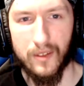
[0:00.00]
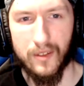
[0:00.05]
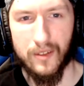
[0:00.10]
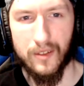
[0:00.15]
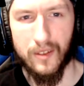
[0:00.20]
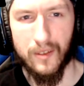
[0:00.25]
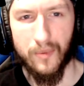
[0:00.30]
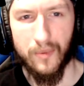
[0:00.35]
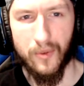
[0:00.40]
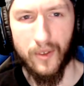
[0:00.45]

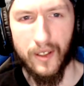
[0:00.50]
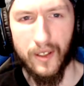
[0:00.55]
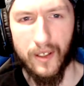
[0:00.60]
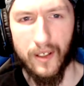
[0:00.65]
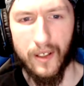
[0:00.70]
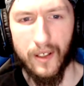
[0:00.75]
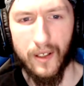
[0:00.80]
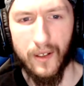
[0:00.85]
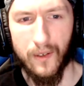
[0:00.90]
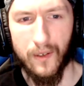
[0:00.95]
to the point
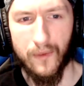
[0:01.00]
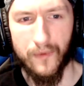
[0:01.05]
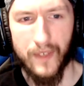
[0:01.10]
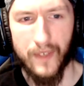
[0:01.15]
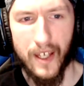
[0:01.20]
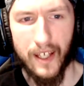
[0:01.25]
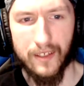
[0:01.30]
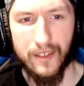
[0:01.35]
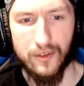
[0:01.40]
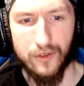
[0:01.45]
of
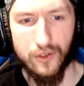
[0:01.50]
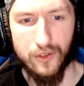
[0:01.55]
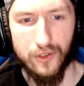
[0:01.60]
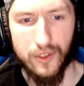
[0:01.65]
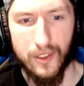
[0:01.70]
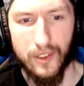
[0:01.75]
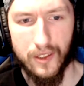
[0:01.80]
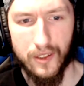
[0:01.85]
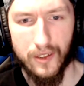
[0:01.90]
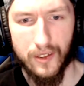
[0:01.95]
that
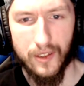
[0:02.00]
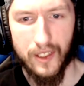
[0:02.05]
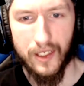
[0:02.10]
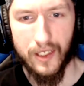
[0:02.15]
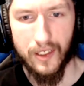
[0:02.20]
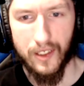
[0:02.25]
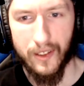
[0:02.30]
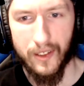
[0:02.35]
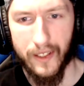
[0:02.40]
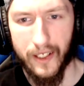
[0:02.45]
Jill
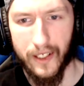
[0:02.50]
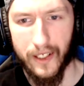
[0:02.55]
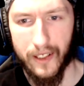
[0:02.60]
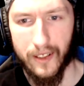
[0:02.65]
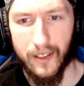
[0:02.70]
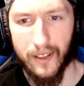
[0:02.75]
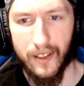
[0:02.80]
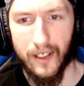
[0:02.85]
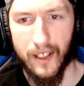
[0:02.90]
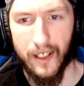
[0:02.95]
and
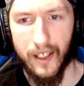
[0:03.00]
Claire